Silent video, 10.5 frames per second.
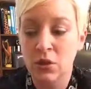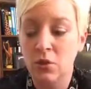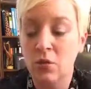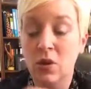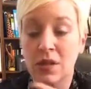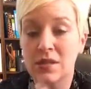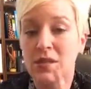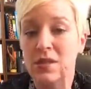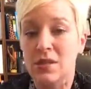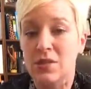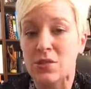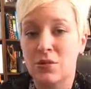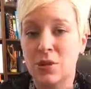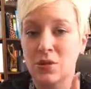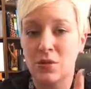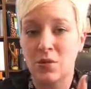Or is it a
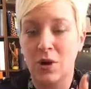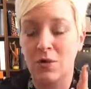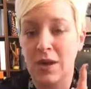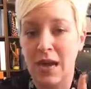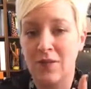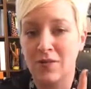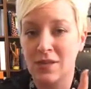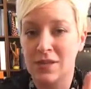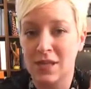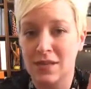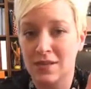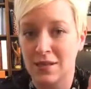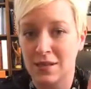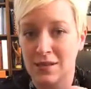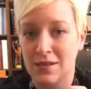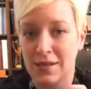situation where we have to say it's an
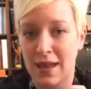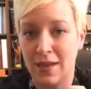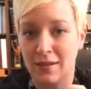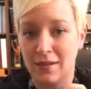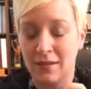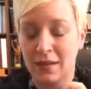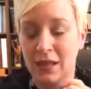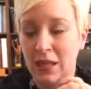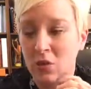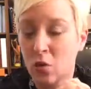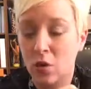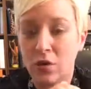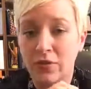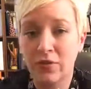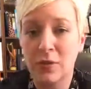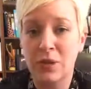instead? In order
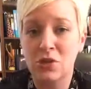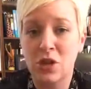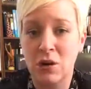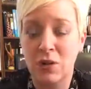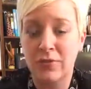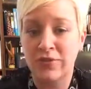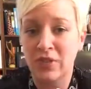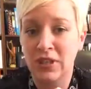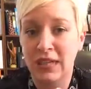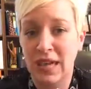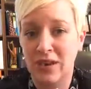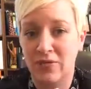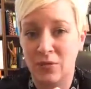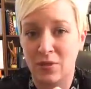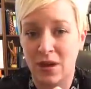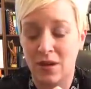for me to show up fully
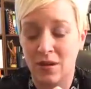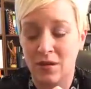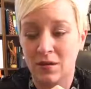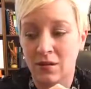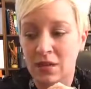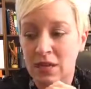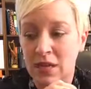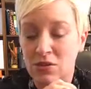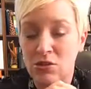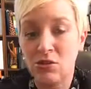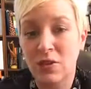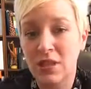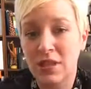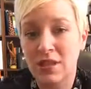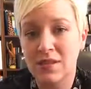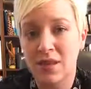everywhere and do all the
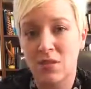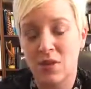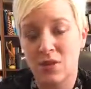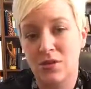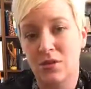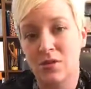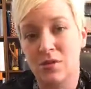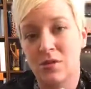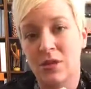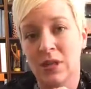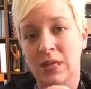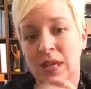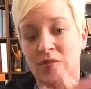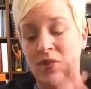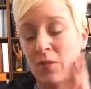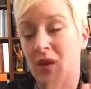things I want to do,
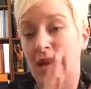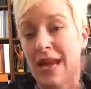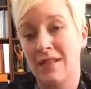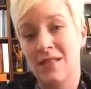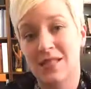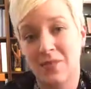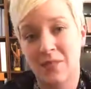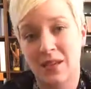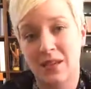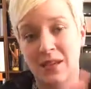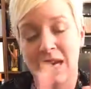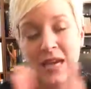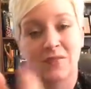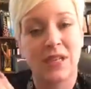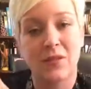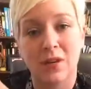if I want to add something, I have
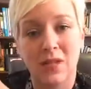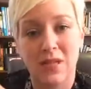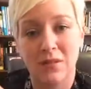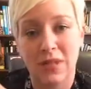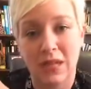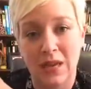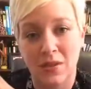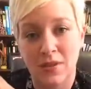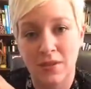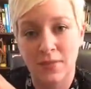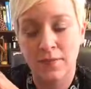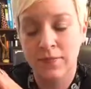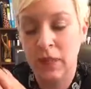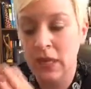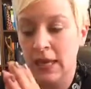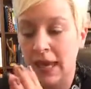to get rid of something else.
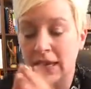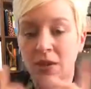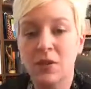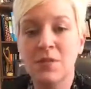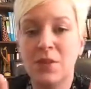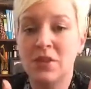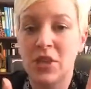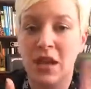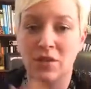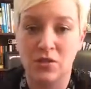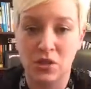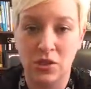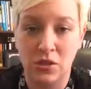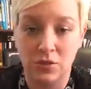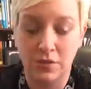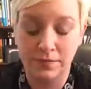And here is my challenge to
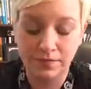you.